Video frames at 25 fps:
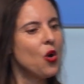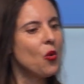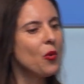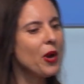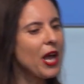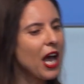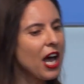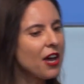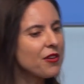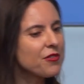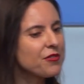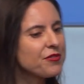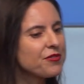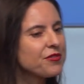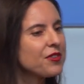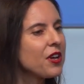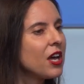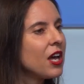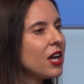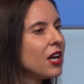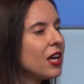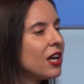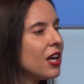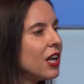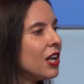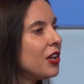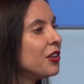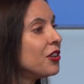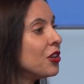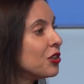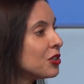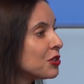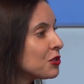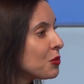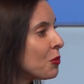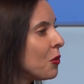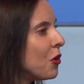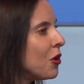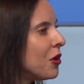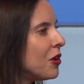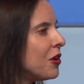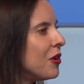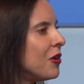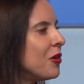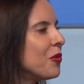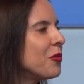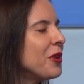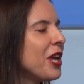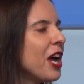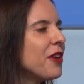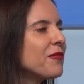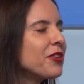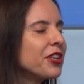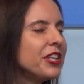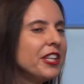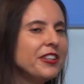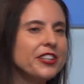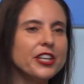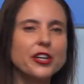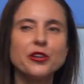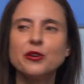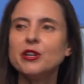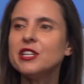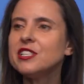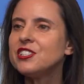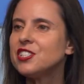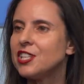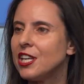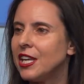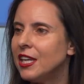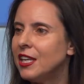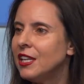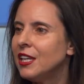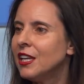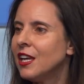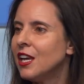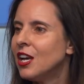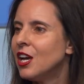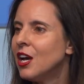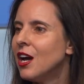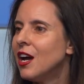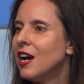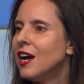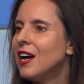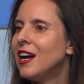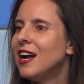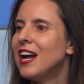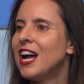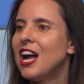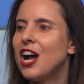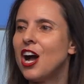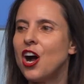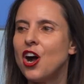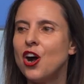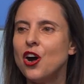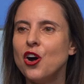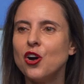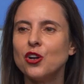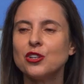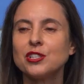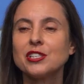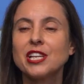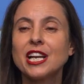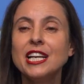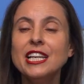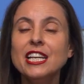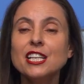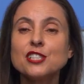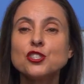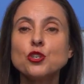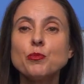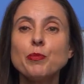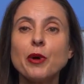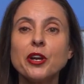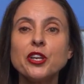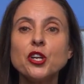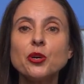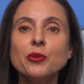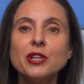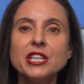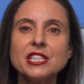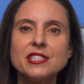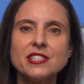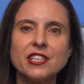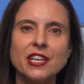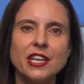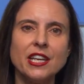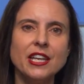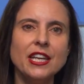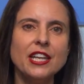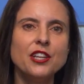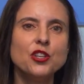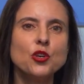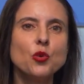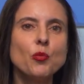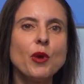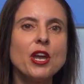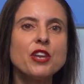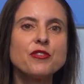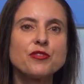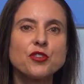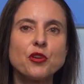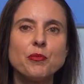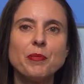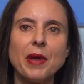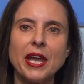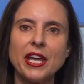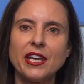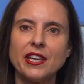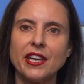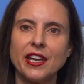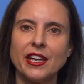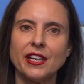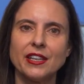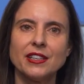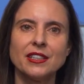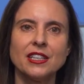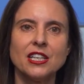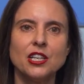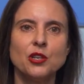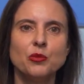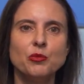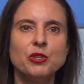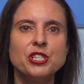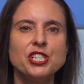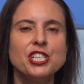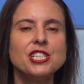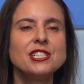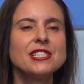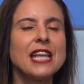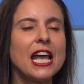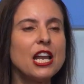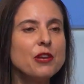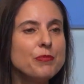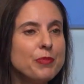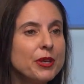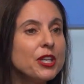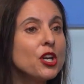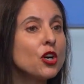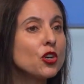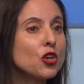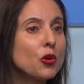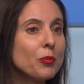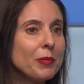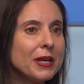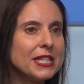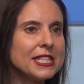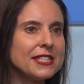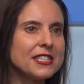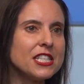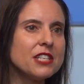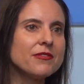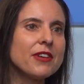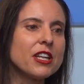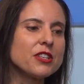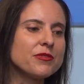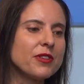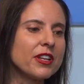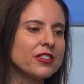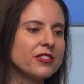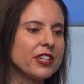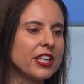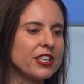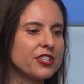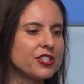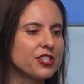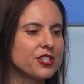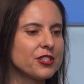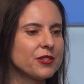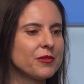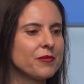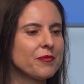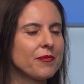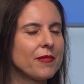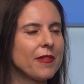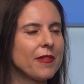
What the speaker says: We have in R&D a clear superiority in the wafer baking, which is helping our competitive advantage.